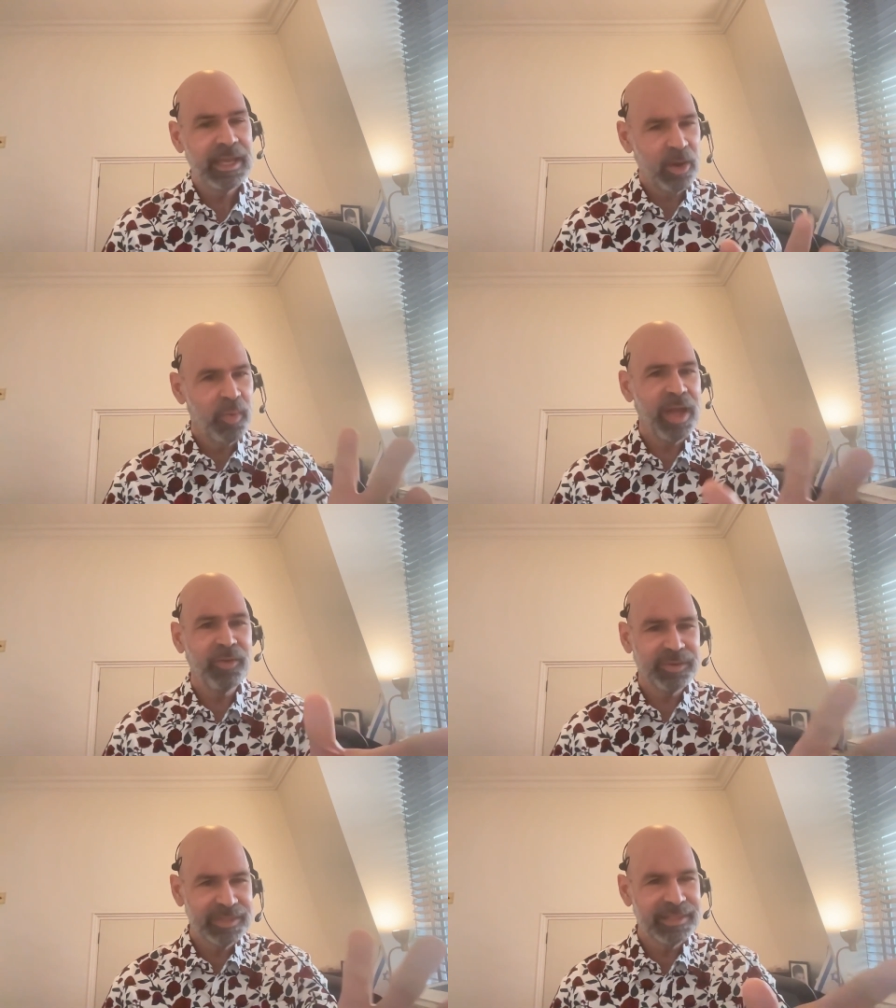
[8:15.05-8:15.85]

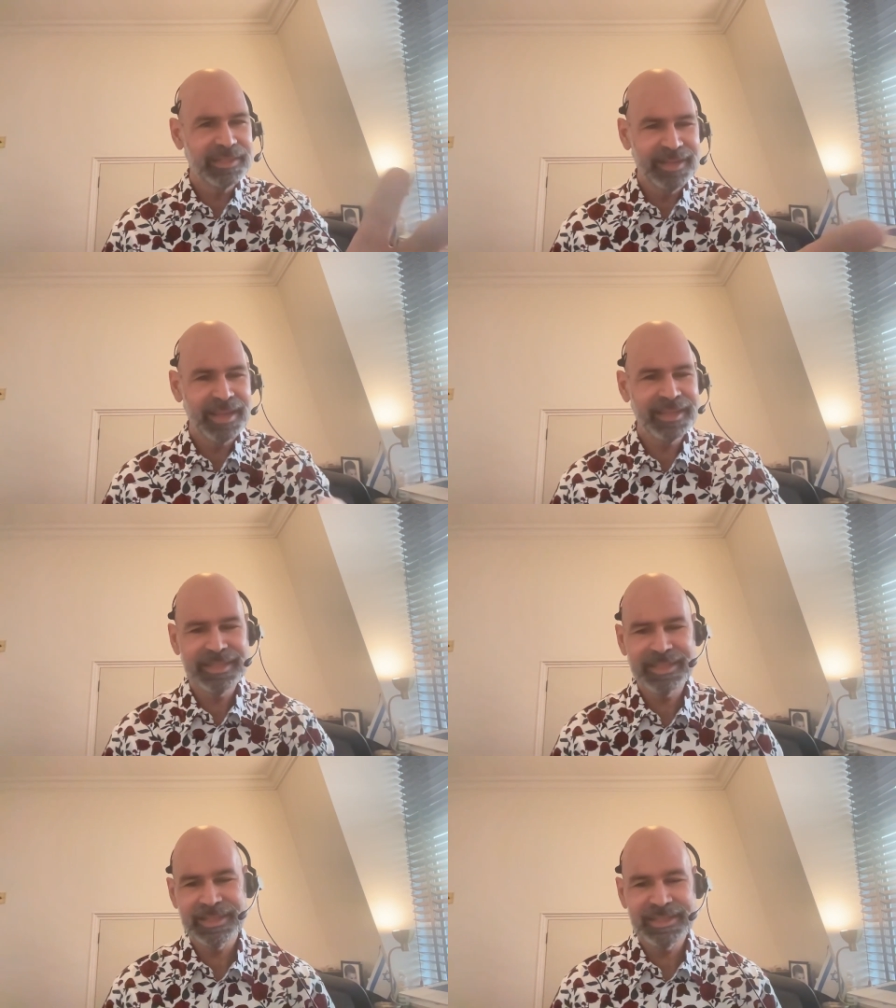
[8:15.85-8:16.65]
around
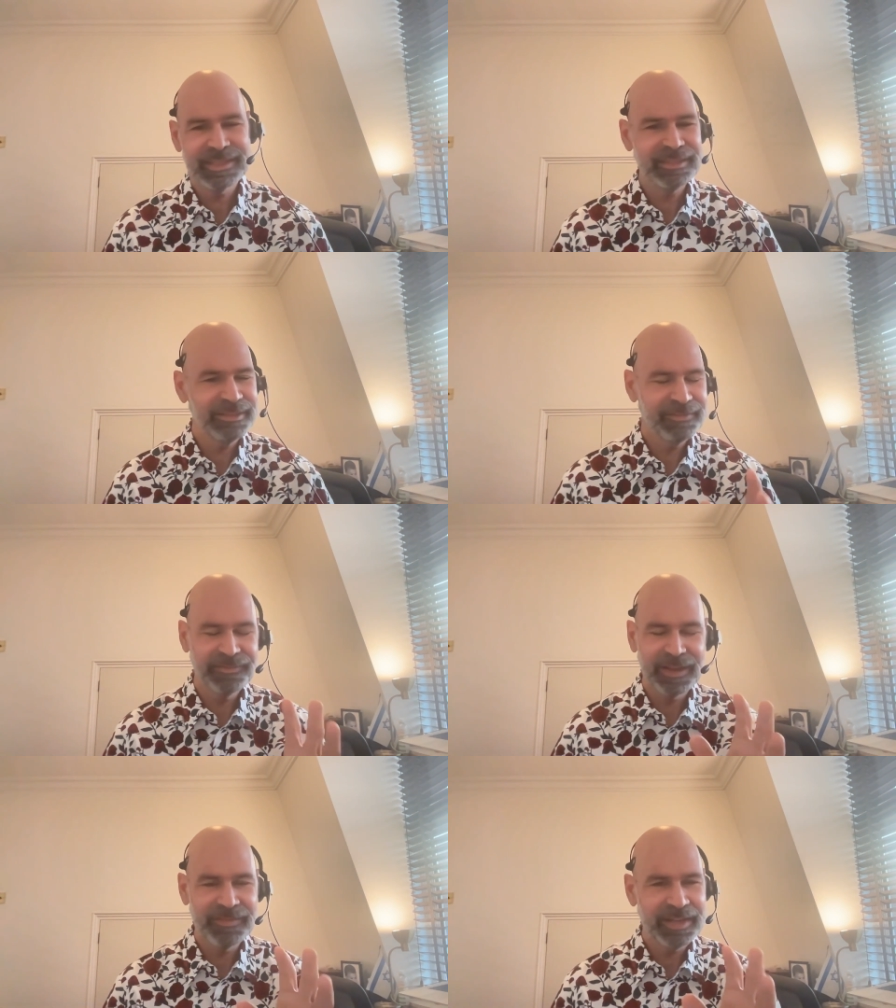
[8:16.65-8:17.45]

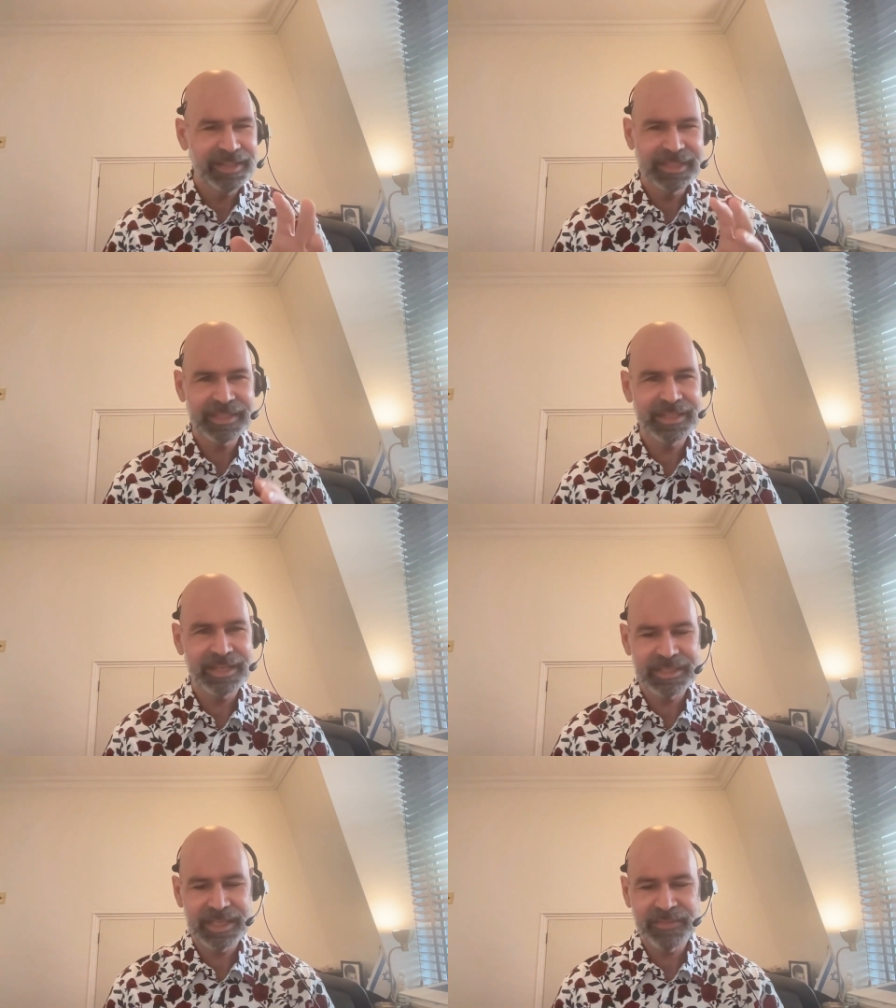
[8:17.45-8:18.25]
95, 96,
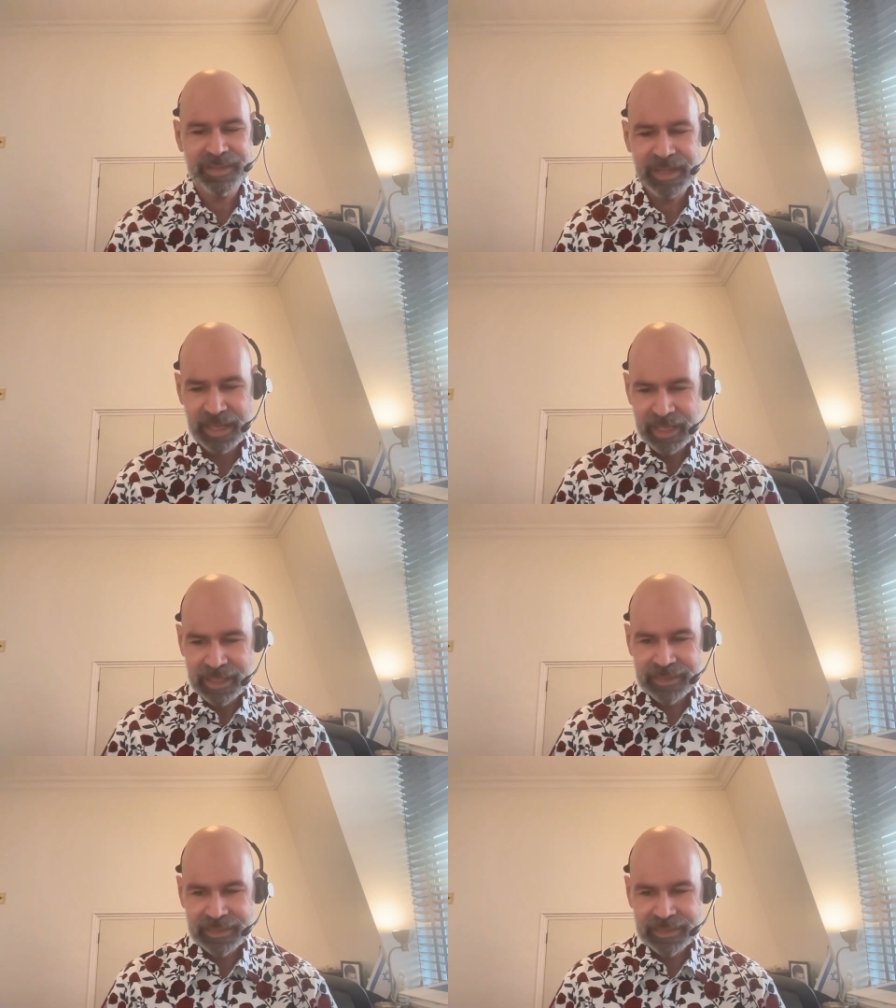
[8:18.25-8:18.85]
97,